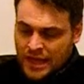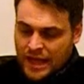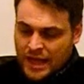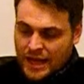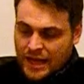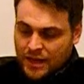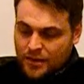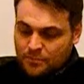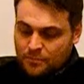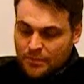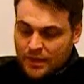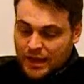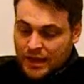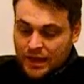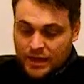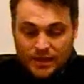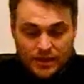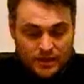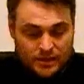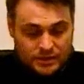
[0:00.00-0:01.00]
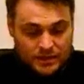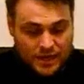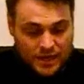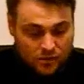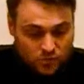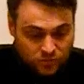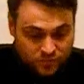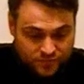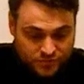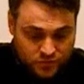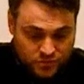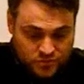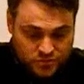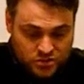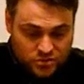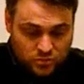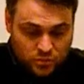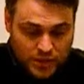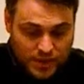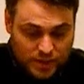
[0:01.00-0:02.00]
Now, verse
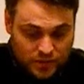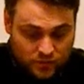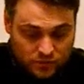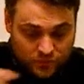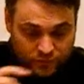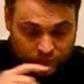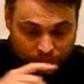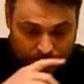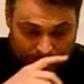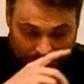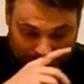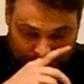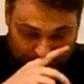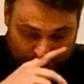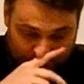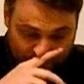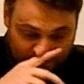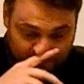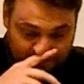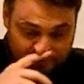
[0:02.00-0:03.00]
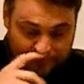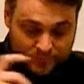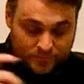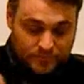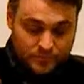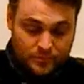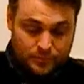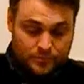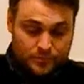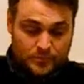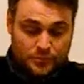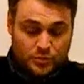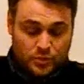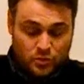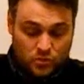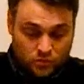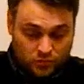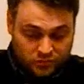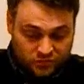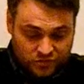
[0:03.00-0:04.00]
12,
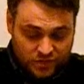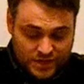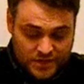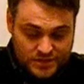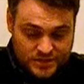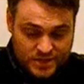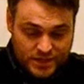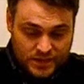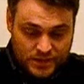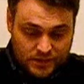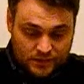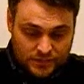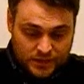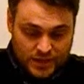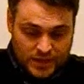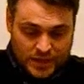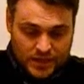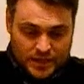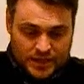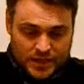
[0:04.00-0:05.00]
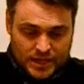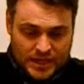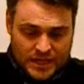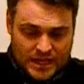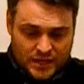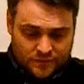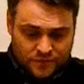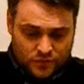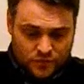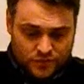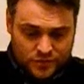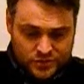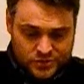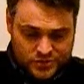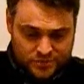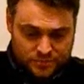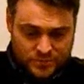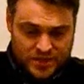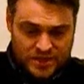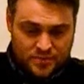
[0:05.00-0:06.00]
Paul says here, if
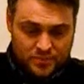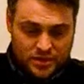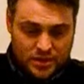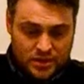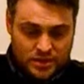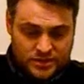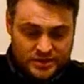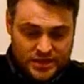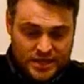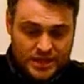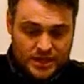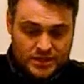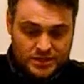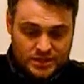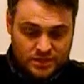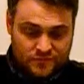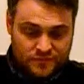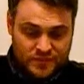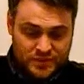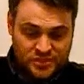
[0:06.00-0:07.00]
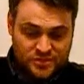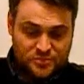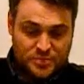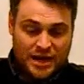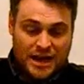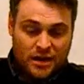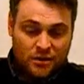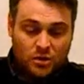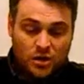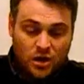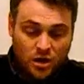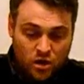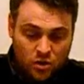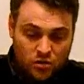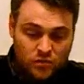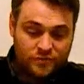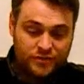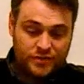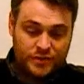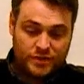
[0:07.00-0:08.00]
others be partakers of this power
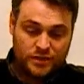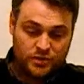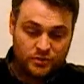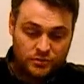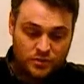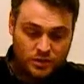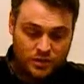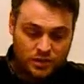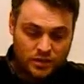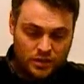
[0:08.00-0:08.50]
over you,